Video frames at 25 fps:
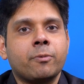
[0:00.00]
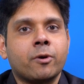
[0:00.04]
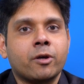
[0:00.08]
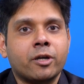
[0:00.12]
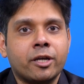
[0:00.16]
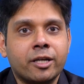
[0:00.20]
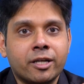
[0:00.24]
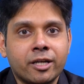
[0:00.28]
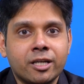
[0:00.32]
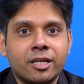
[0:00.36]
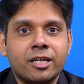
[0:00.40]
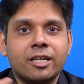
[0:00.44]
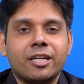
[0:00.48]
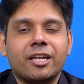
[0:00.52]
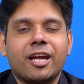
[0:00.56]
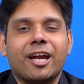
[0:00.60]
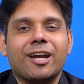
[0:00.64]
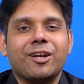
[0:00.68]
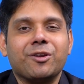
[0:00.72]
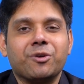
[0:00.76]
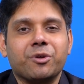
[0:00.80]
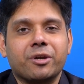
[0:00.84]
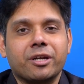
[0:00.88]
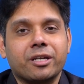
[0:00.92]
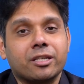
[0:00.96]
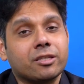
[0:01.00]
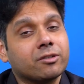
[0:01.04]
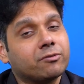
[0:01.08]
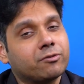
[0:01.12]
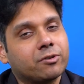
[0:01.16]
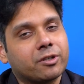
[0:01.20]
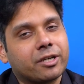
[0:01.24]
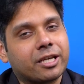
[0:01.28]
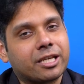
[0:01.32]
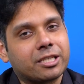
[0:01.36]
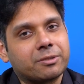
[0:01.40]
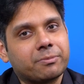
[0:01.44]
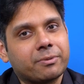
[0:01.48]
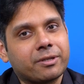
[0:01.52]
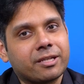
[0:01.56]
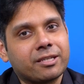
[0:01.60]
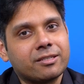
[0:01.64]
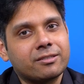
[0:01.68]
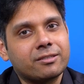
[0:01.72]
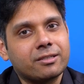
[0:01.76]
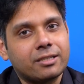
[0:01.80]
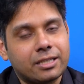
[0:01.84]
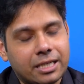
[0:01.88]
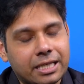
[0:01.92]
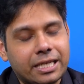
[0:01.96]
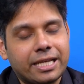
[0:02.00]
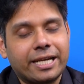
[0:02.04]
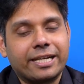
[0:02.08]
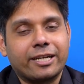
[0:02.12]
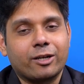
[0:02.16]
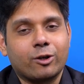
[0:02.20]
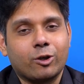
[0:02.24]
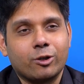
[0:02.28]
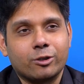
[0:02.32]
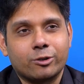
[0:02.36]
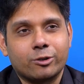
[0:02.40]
upon it, and you get the work experience later